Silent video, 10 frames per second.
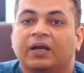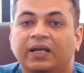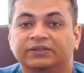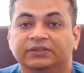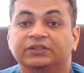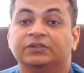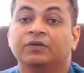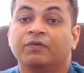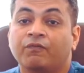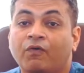arises,
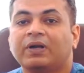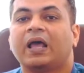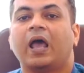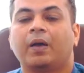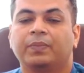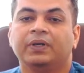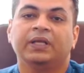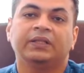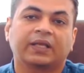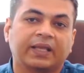what
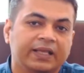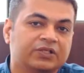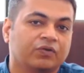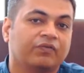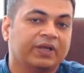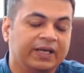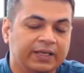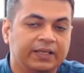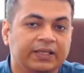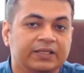happens in the case of
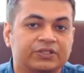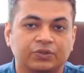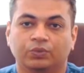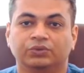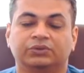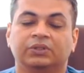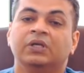kidney stones?